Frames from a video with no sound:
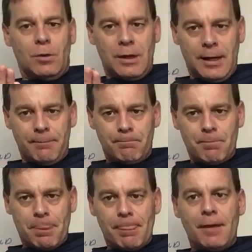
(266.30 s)
Okay.
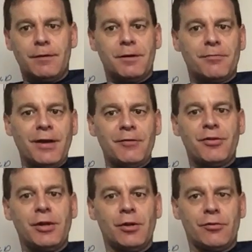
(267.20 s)
The defense
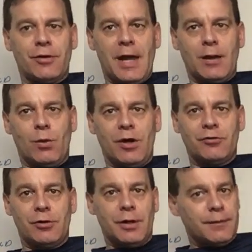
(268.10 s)
hears that
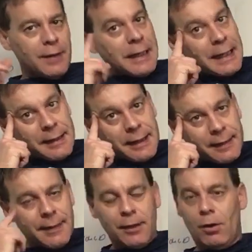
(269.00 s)
question, and ding, ding,
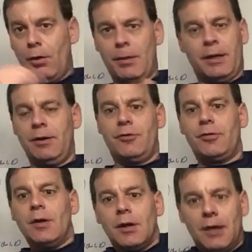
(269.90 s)
ding, they go, oh my goodness,
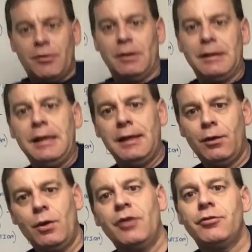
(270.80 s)
that's a
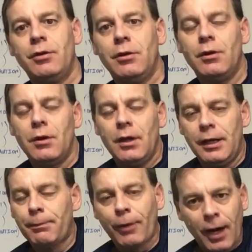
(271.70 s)
leading question.
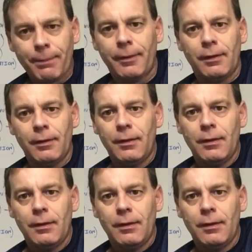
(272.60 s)
Improper.